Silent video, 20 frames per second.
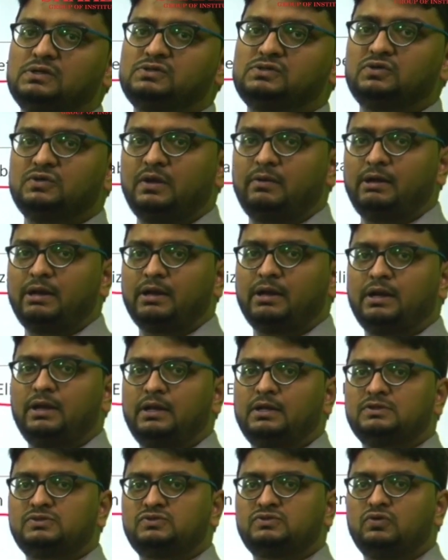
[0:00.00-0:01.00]
they were
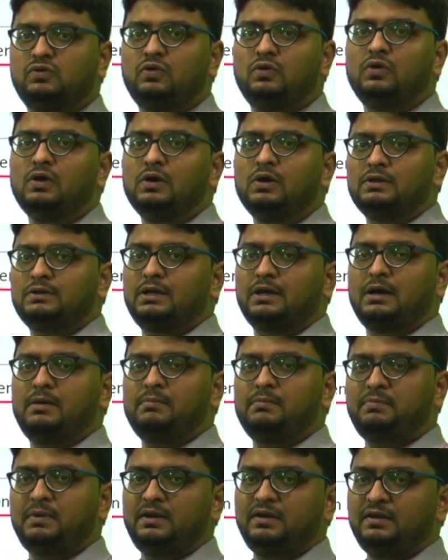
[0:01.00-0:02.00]
getting. So the
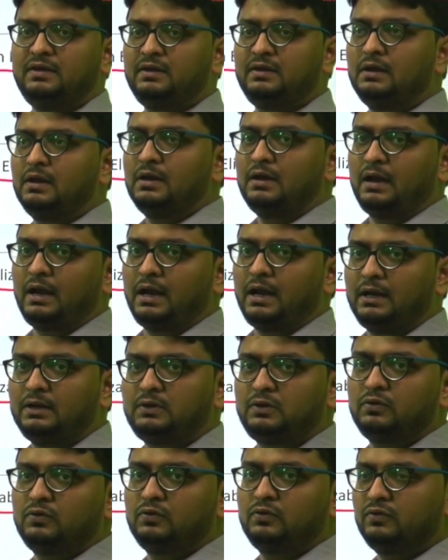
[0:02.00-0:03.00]
company
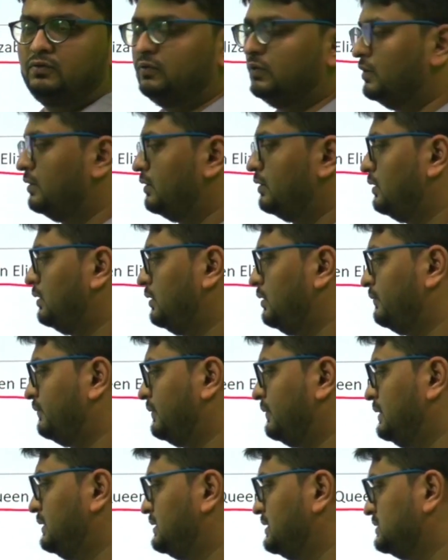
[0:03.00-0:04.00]
had to
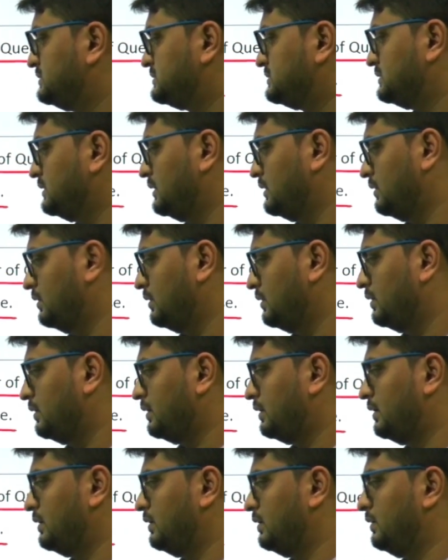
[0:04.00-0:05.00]
feel this
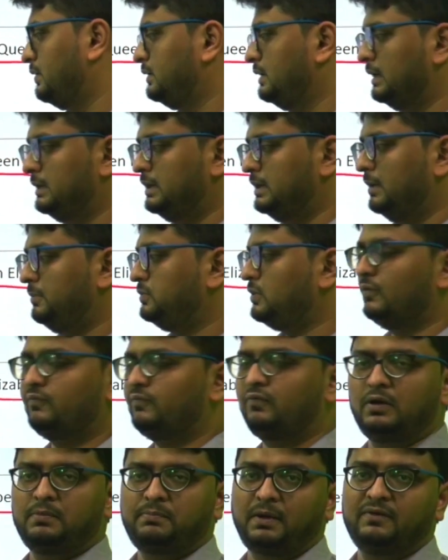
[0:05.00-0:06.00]
the debt of
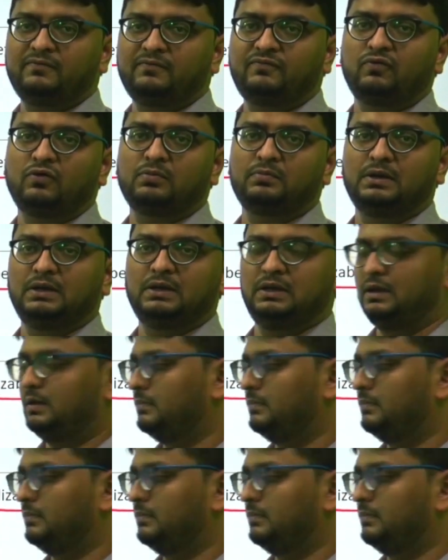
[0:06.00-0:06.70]
1.4 million